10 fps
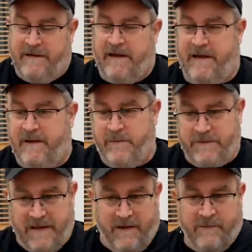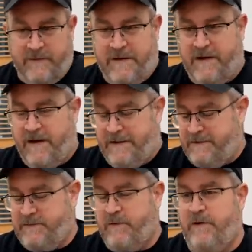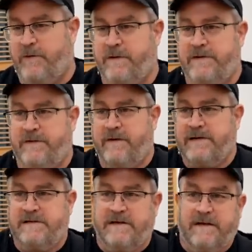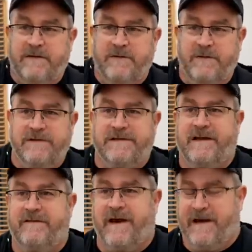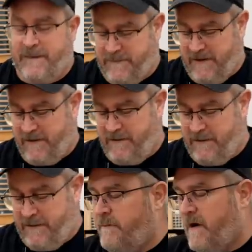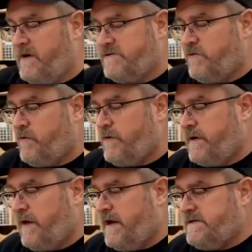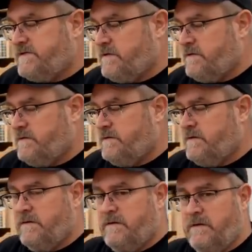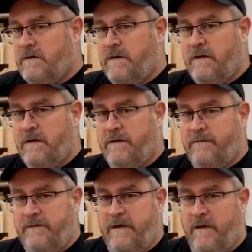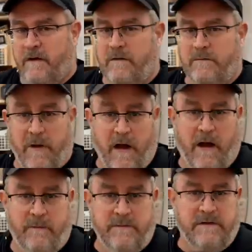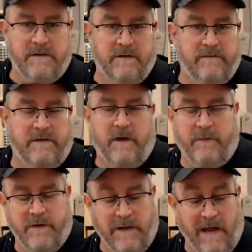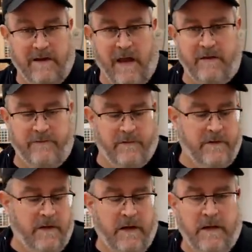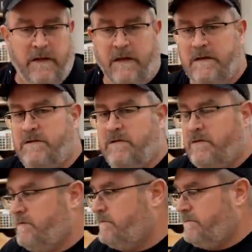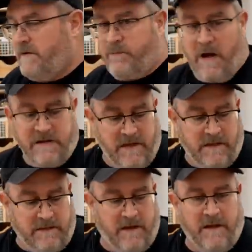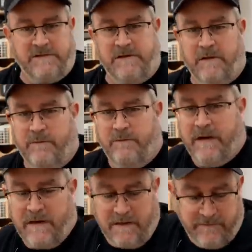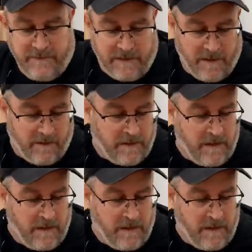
I'm going to put that over there on the door with the rest of the tools that I've got up there. parts organizer video bombed, even though I put a lot of effort into the project and also making the video.